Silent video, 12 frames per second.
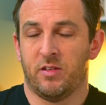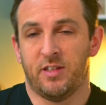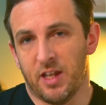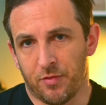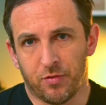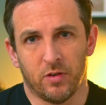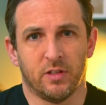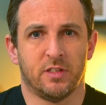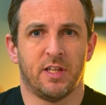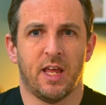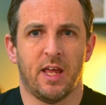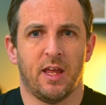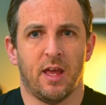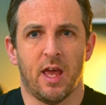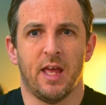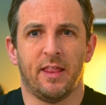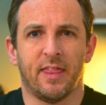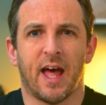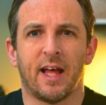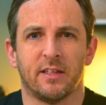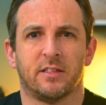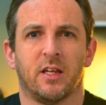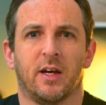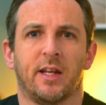difference in that
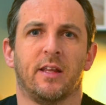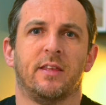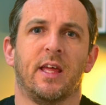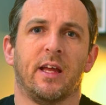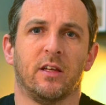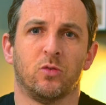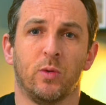side of things,